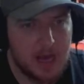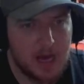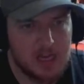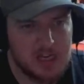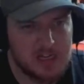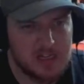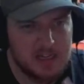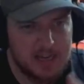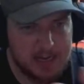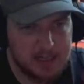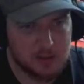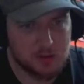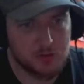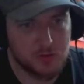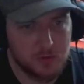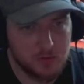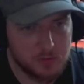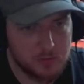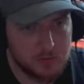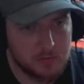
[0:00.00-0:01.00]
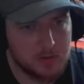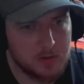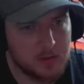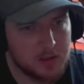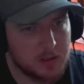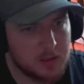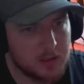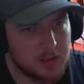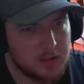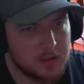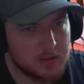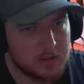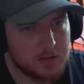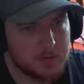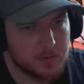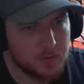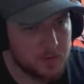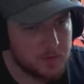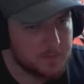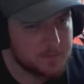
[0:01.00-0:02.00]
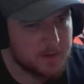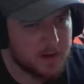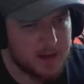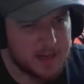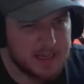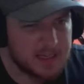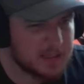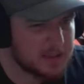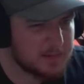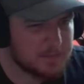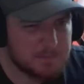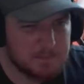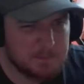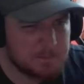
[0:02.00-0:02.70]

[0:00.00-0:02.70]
unnatural sort of like